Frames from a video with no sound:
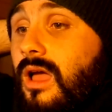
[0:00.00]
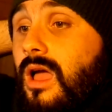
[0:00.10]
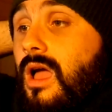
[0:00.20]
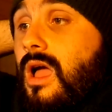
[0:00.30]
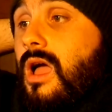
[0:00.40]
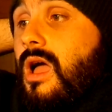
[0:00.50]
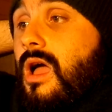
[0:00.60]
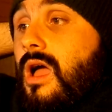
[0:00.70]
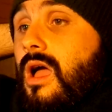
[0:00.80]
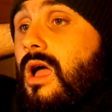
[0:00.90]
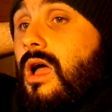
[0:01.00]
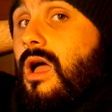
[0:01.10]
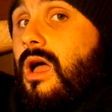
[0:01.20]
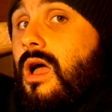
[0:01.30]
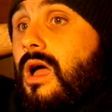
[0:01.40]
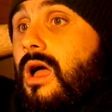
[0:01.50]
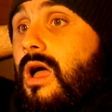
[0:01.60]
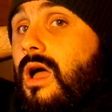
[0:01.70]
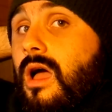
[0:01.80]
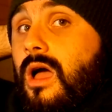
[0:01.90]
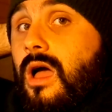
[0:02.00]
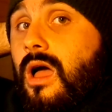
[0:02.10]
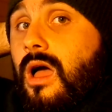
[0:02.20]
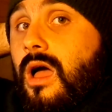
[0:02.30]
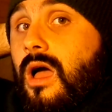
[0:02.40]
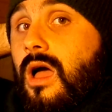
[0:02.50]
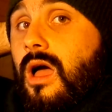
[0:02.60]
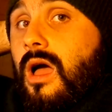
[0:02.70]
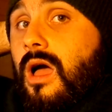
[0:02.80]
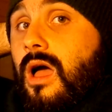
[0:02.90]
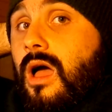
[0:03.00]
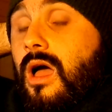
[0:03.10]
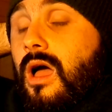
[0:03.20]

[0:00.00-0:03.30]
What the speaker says: (no one is talking)